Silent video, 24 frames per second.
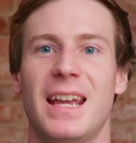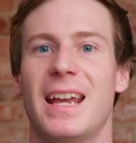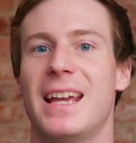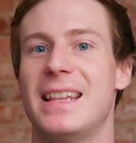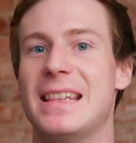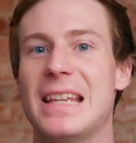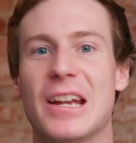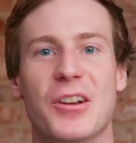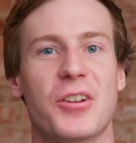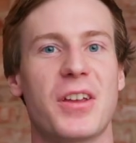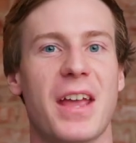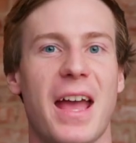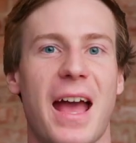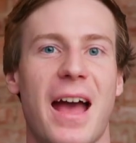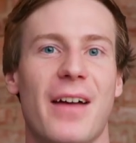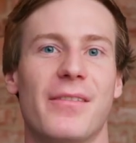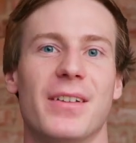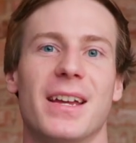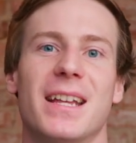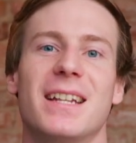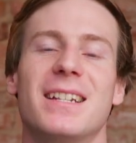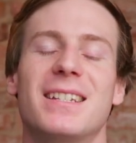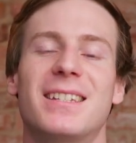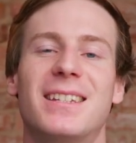And there you
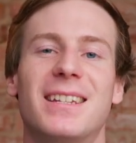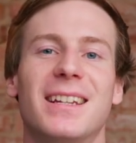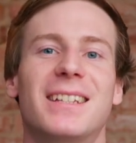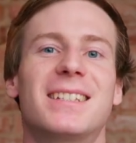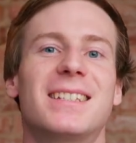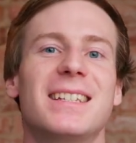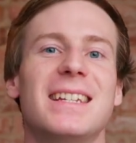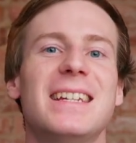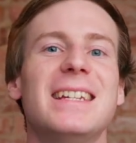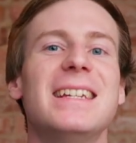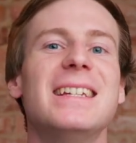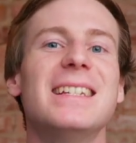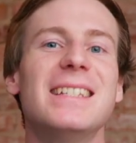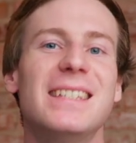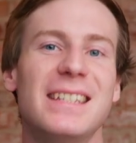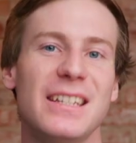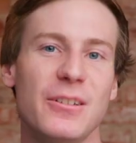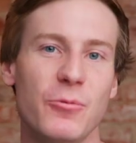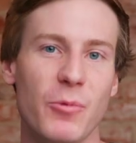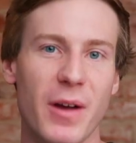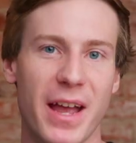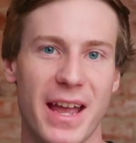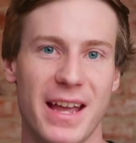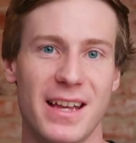have it, six
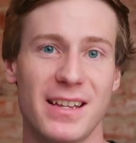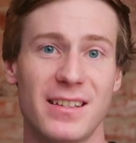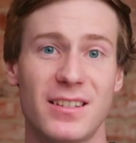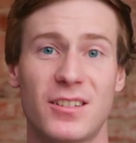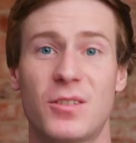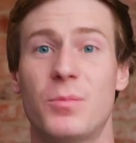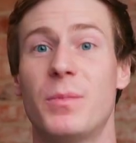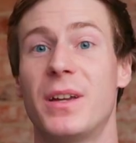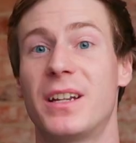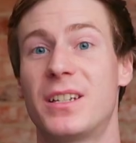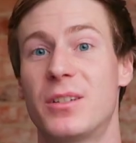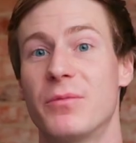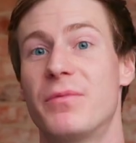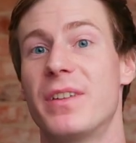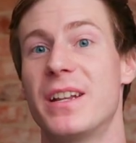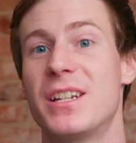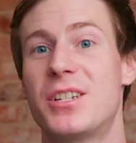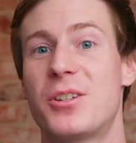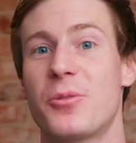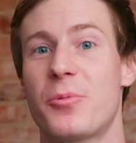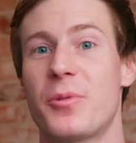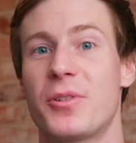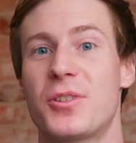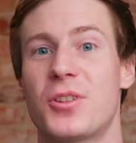easy ways to make
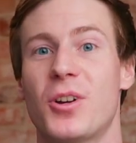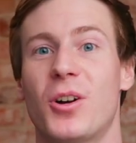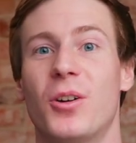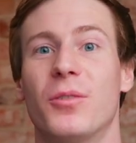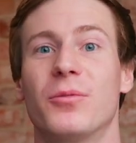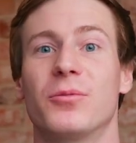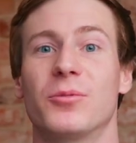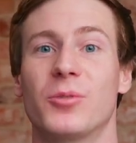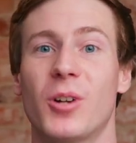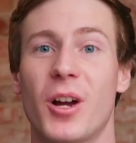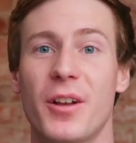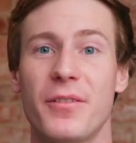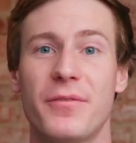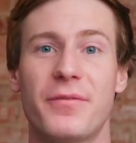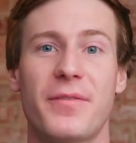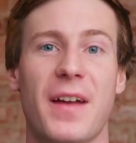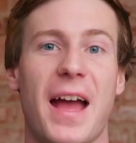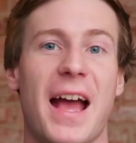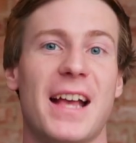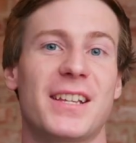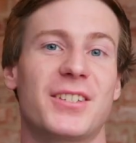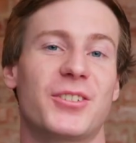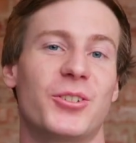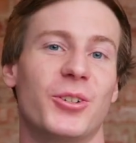DaVinci Resolve run
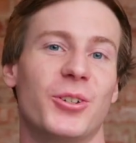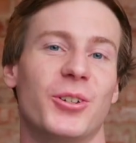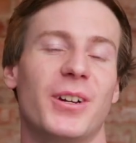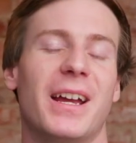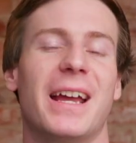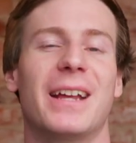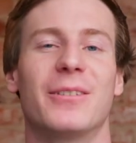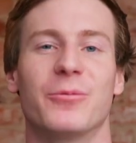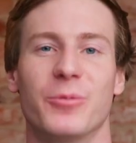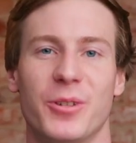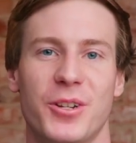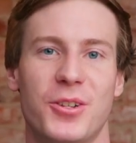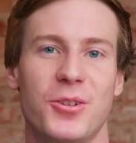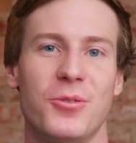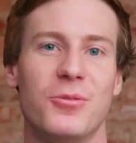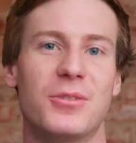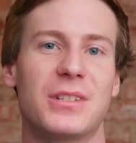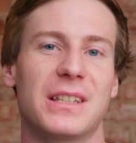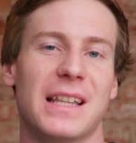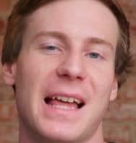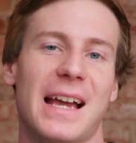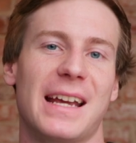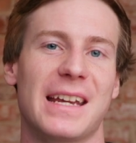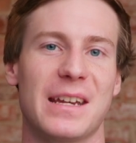faster and
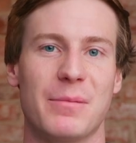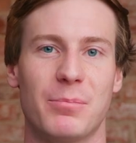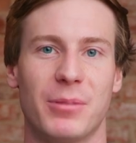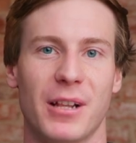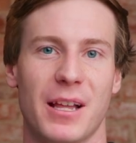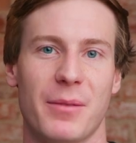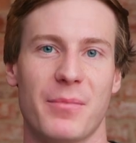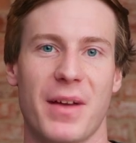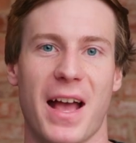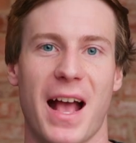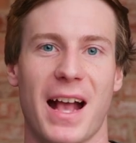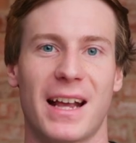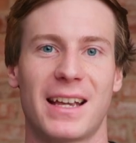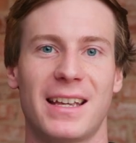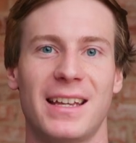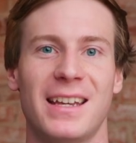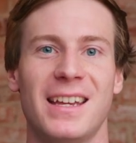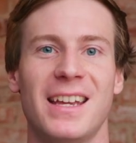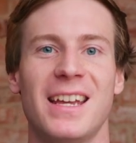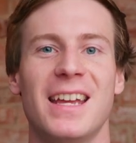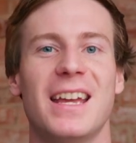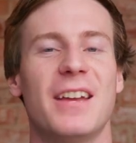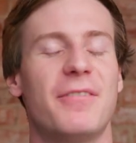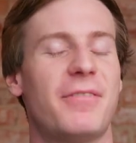reduce laggy playback.
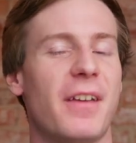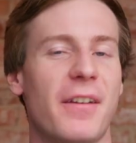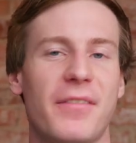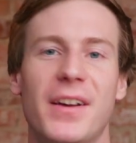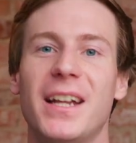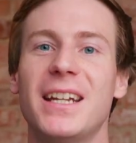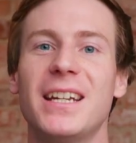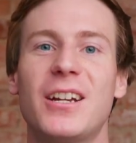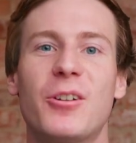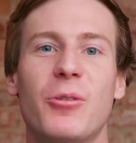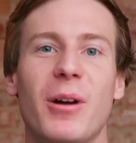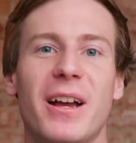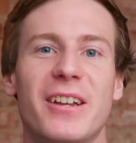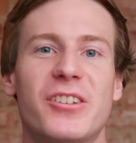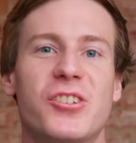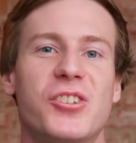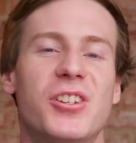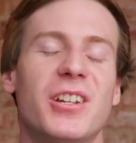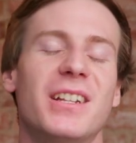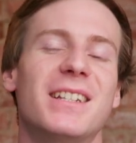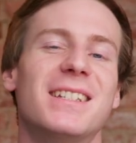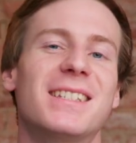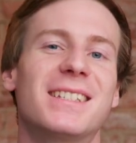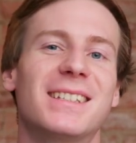If you have any
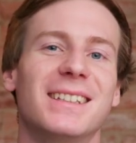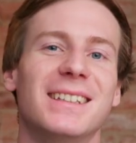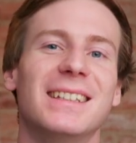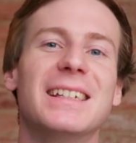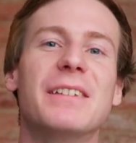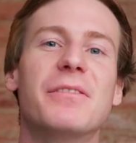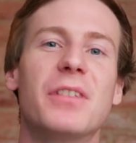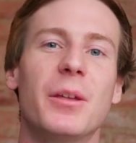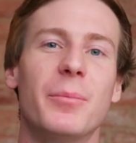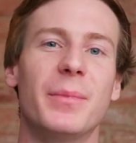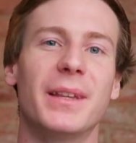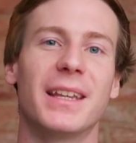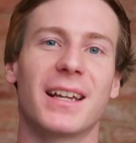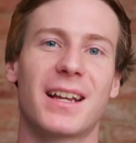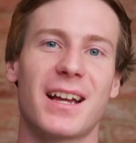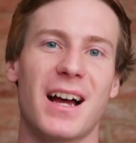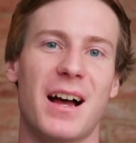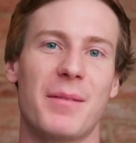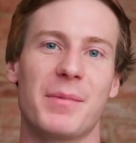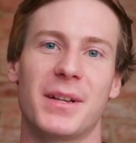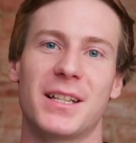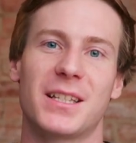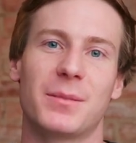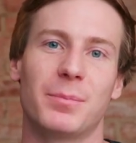questions, leave them in the
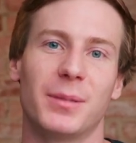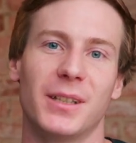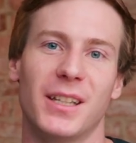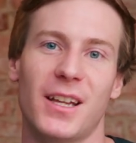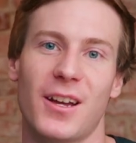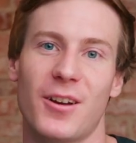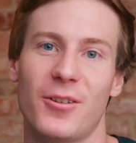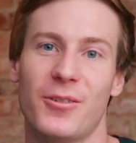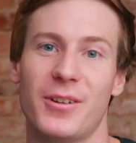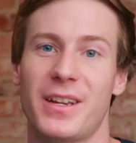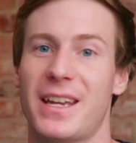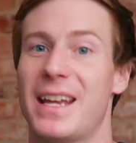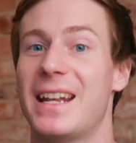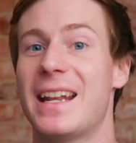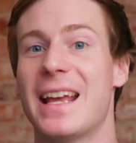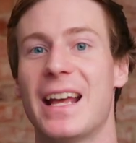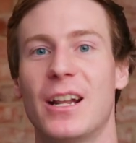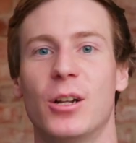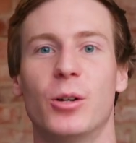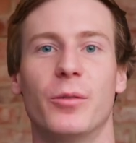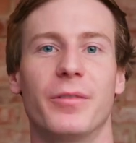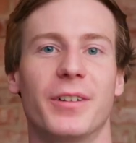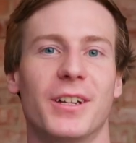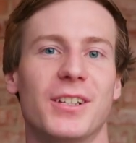comments below. And
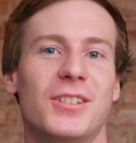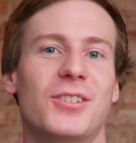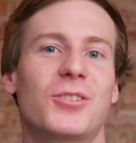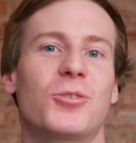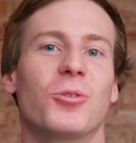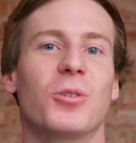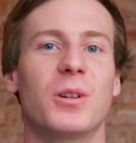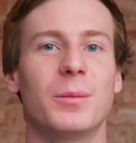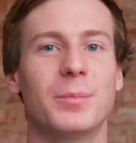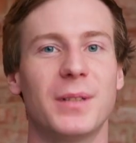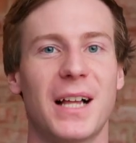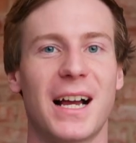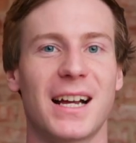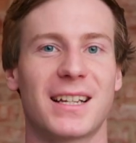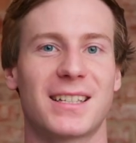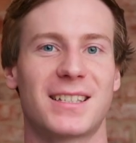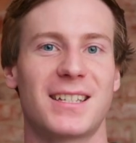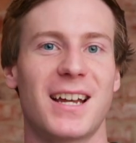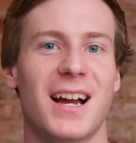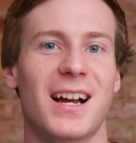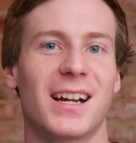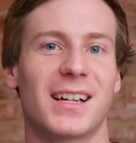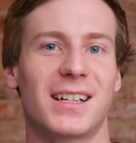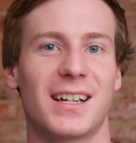head over to
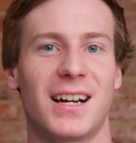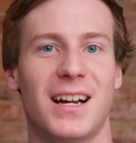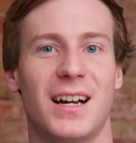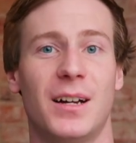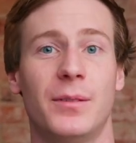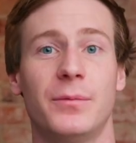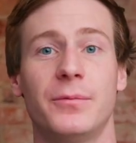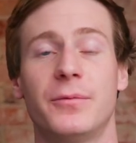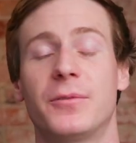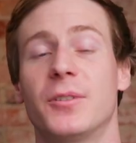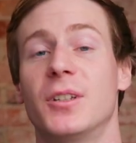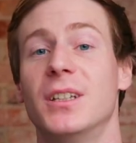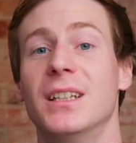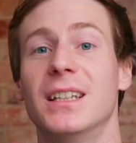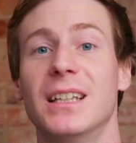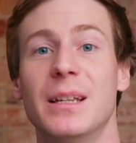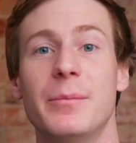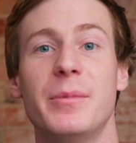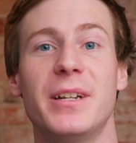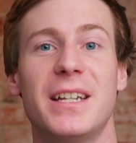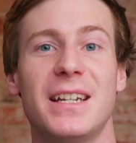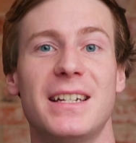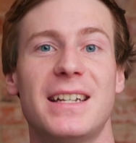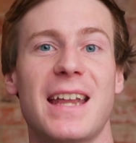storyblocks.com for
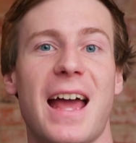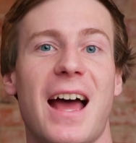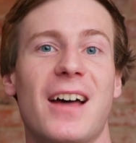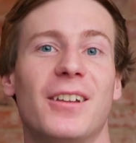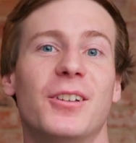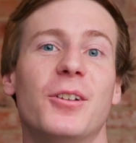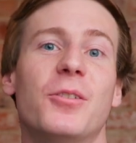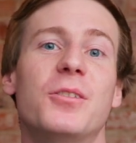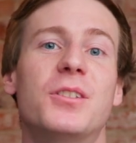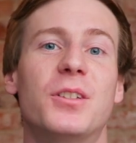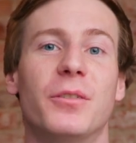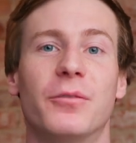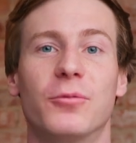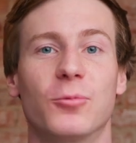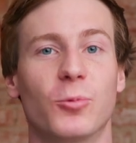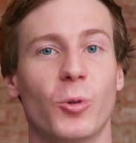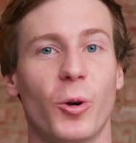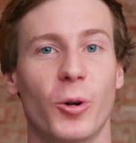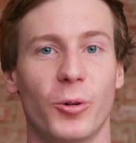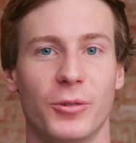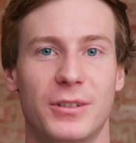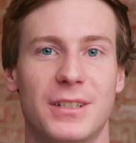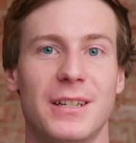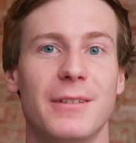unlimited downloads of
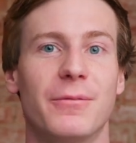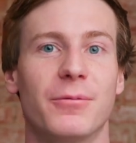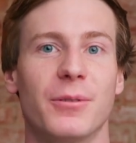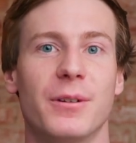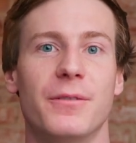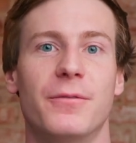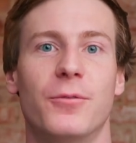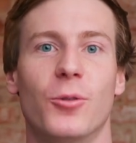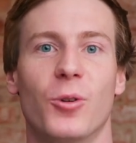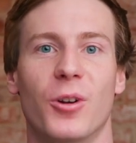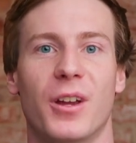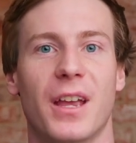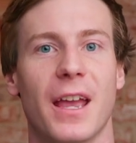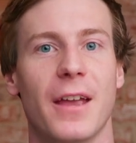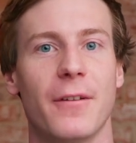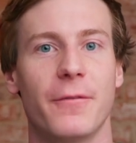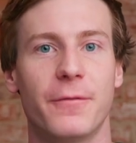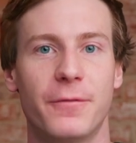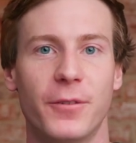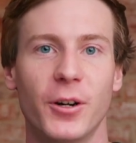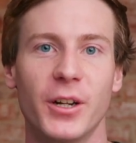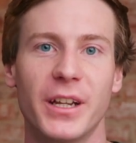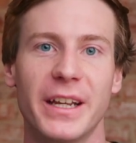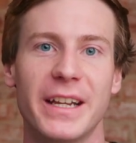royalty-free 4K
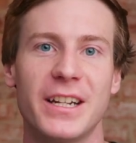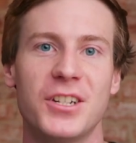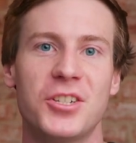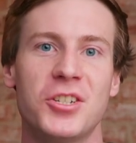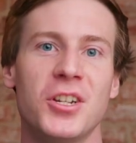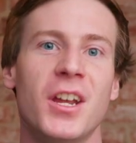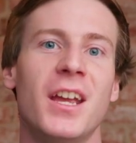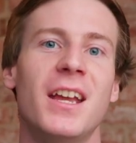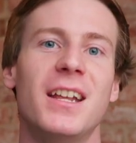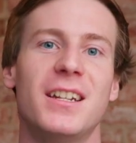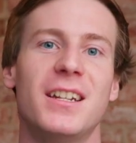footage,